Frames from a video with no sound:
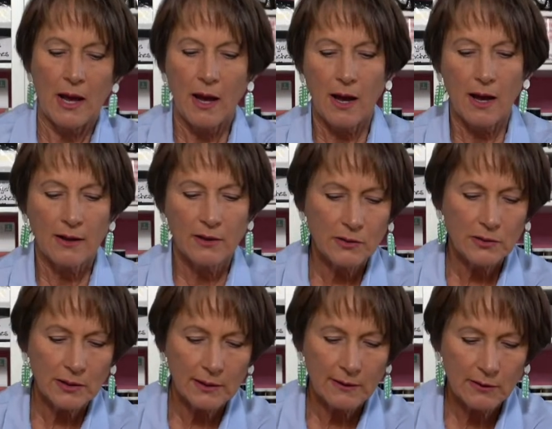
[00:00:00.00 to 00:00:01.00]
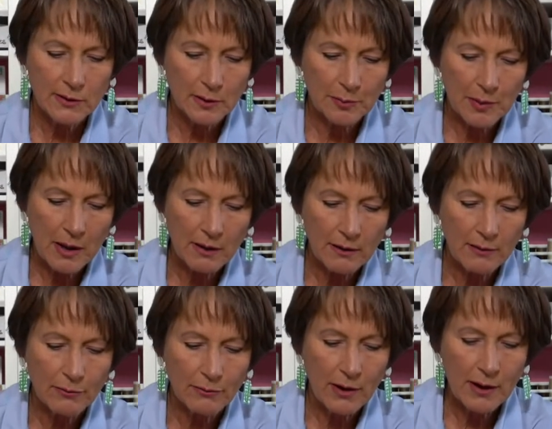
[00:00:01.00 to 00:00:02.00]
Uh, usually there's a bottle
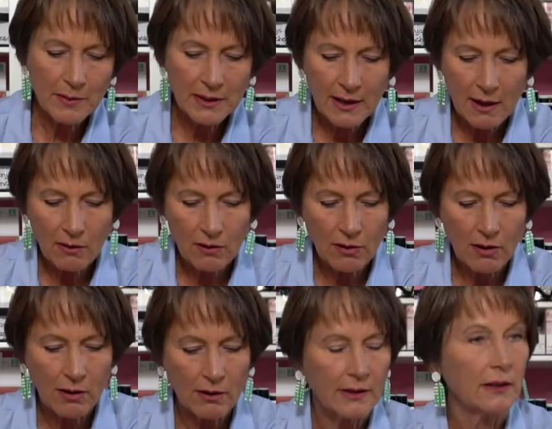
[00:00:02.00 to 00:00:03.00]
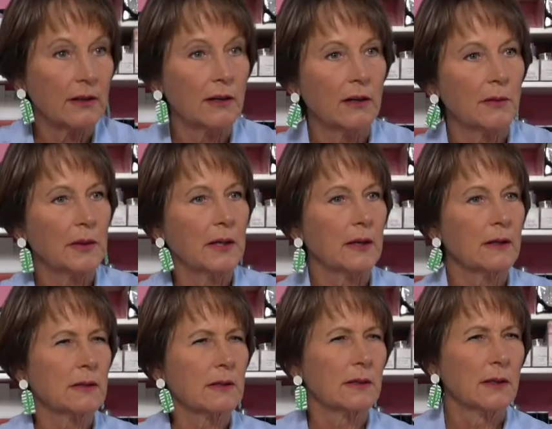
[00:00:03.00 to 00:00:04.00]
of rubbing alcohol in here
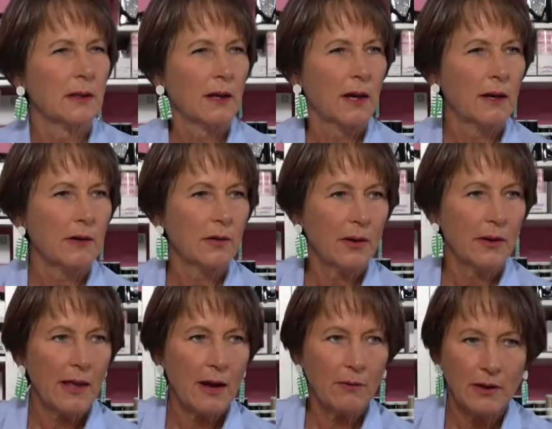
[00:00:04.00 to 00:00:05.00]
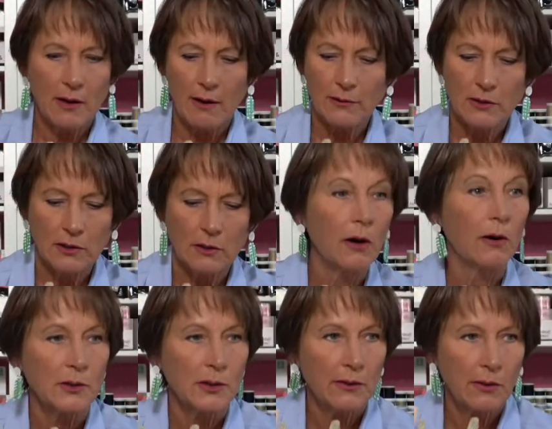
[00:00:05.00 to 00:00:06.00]
because I don't know where that went off to. Oh,
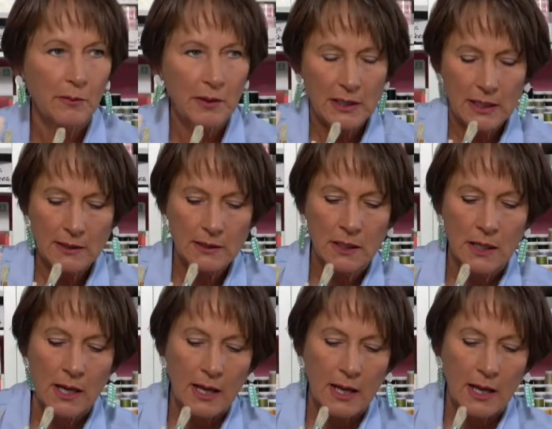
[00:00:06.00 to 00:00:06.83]
it's right there on my desk.